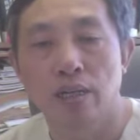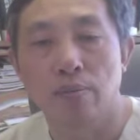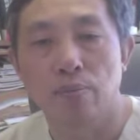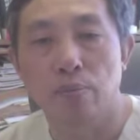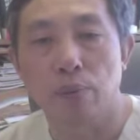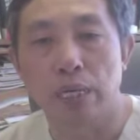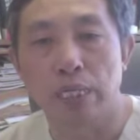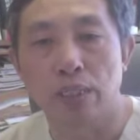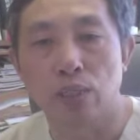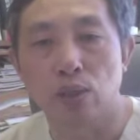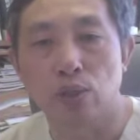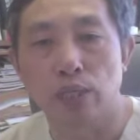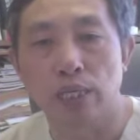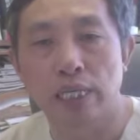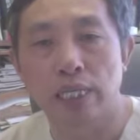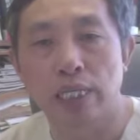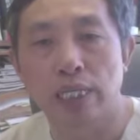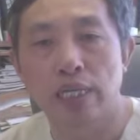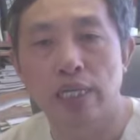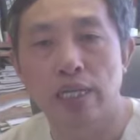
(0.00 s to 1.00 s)

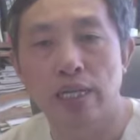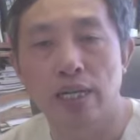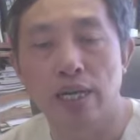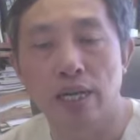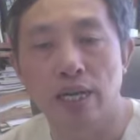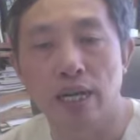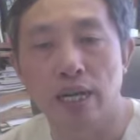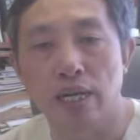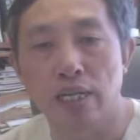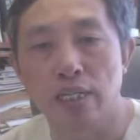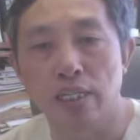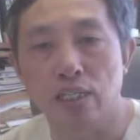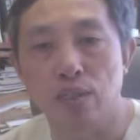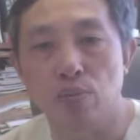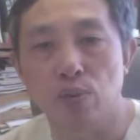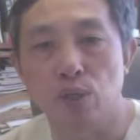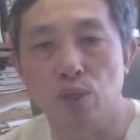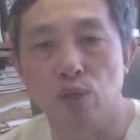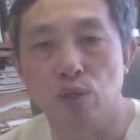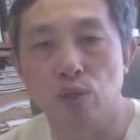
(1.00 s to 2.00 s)
mentally, and
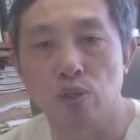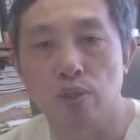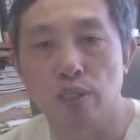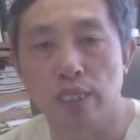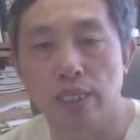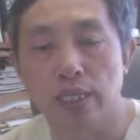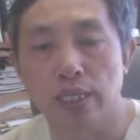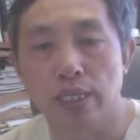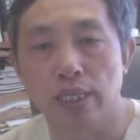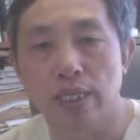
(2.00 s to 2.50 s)
spiritually.